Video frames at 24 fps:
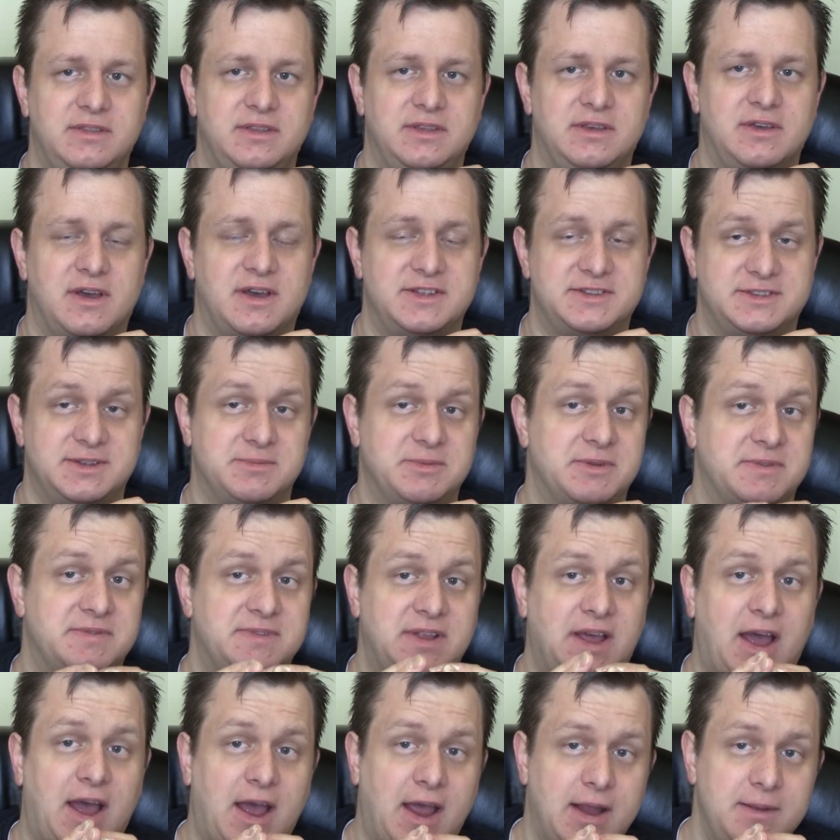the concept of
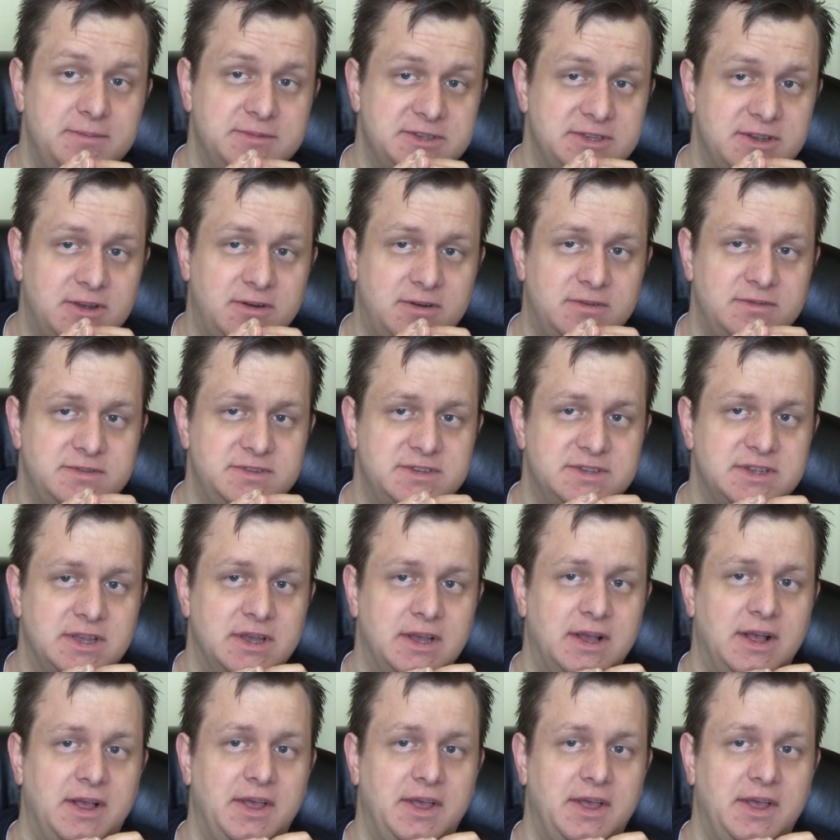time zones